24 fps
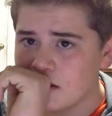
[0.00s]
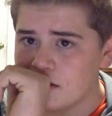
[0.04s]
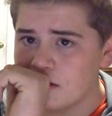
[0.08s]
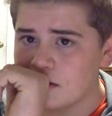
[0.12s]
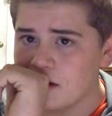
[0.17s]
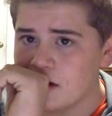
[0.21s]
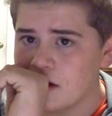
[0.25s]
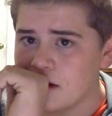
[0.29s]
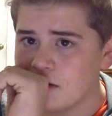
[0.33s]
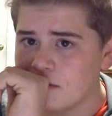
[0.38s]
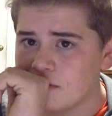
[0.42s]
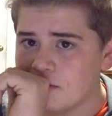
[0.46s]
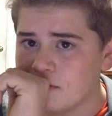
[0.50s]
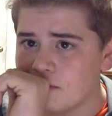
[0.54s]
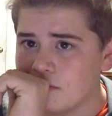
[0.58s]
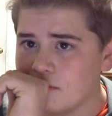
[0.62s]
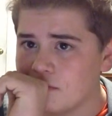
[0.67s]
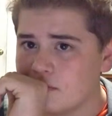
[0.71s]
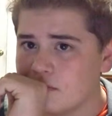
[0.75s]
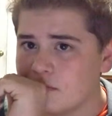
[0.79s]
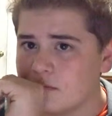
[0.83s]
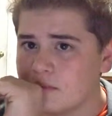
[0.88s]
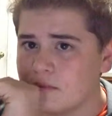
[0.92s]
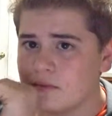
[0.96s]
Not
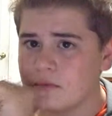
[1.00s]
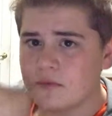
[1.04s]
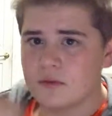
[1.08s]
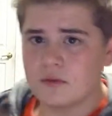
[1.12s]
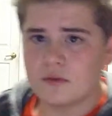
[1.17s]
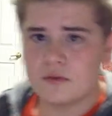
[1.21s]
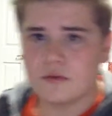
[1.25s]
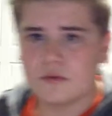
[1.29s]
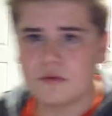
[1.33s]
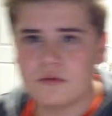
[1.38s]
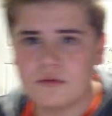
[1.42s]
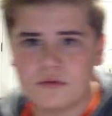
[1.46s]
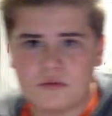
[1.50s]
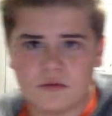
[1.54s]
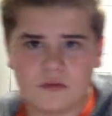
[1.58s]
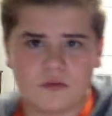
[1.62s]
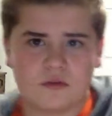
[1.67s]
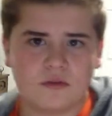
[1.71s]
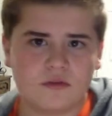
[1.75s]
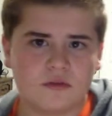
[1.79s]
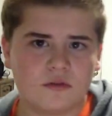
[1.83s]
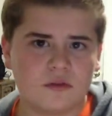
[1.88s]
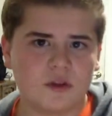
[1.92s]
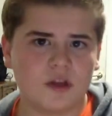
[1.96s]

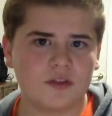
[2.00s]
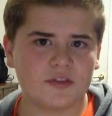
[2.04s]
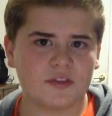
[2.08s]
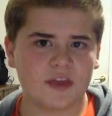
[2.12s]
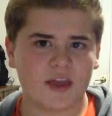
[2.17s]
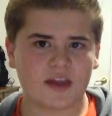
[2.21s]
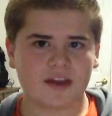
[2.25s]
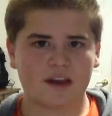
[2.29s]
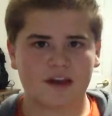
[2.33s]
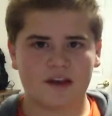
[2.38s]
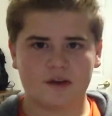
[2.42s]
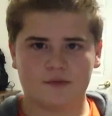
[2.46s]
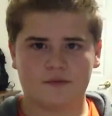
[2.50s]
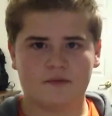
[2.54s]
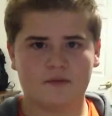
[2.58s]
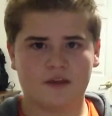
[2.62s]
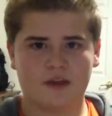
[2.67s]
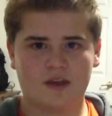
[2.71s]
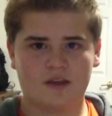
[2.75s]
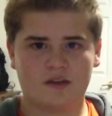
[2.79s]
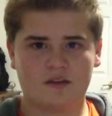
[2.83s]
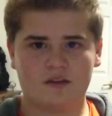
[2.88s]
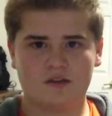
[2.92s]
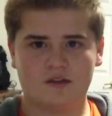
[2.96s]
that kind of
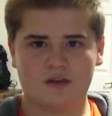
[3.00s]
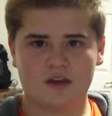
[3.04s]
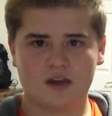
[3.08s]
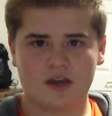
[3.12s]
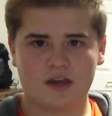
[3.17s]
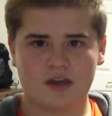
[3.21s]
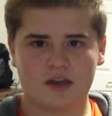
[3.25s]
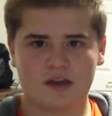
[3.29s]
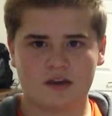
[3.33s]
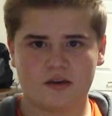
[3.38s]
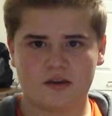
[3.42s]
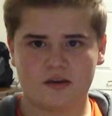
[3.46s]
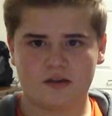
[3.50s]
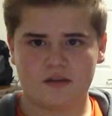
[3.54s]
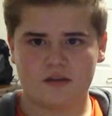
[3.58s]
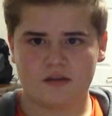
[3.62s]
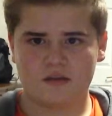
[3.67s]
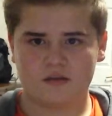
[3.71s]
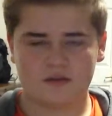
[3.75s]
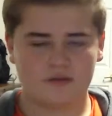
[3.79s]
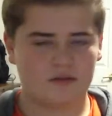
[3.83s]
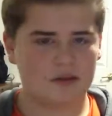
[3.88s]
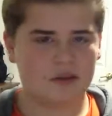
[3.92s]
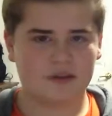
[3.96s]
fan, okay?
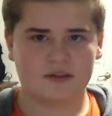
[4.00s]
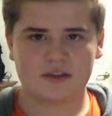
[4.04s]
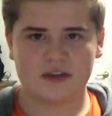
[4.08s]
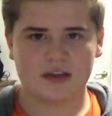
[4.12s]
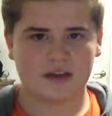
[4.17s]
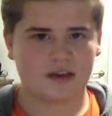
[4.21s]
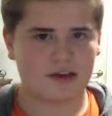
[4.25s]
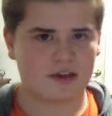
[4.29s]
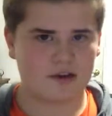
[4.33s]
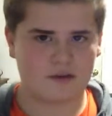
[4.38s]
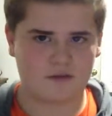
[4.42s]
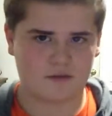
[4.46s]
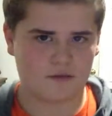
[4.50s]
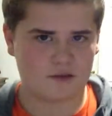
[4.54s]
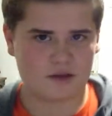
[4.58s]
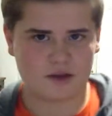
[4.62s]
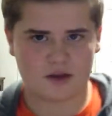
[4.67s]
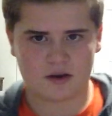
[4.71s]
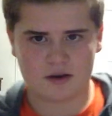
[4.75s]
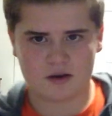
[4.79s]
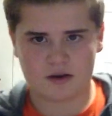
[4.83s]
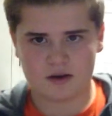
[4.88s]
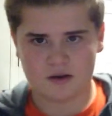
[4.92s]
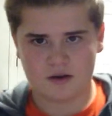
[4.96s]
Not that kind of
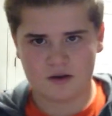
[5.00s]
fan.